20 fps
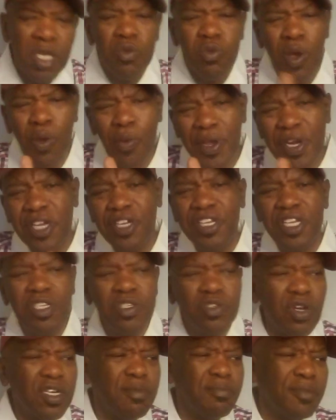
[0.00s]
While we're in the den
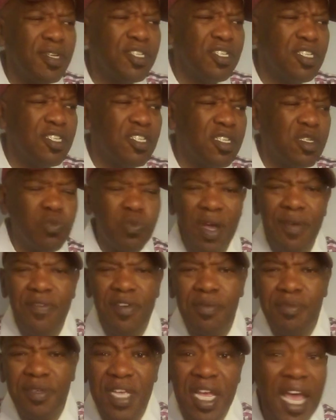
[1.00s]
talking business, his wife
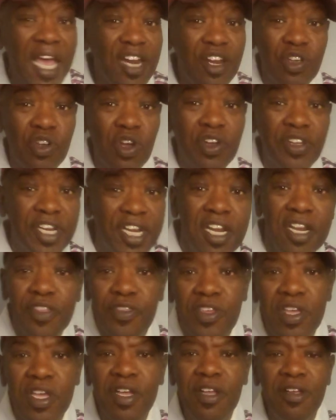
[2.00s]
comes in, "Hey, do y'all need
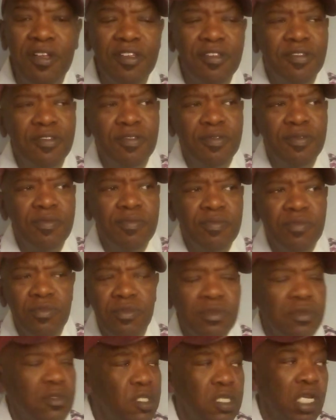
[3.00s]
anything?"
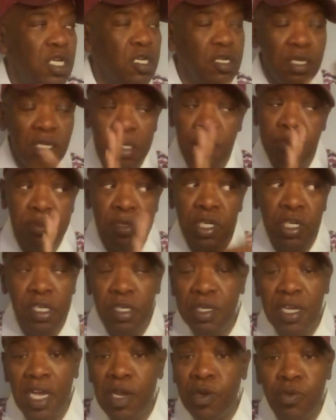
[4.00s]
"No, I'm
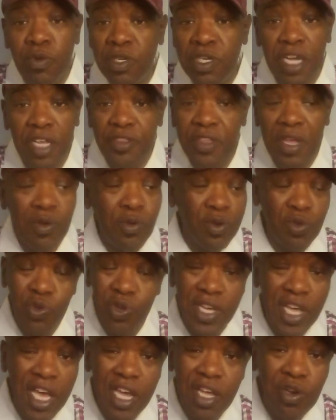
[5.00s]
good. I don't want nothing. I don't want
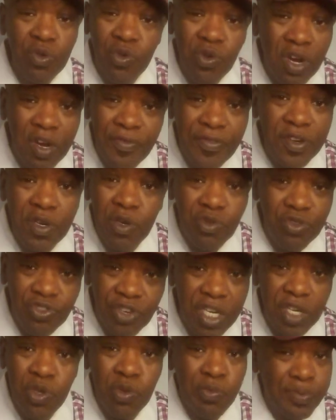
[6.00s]
no cake, no coffee, no
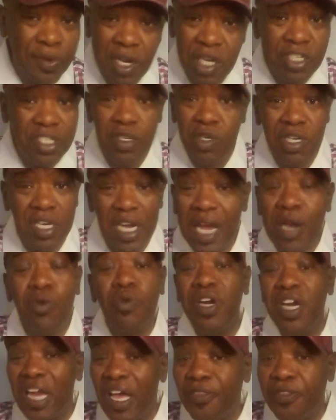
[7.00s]
drink, no punch. I don't
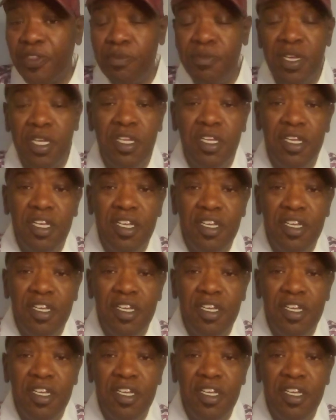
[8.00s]
want nothing, man."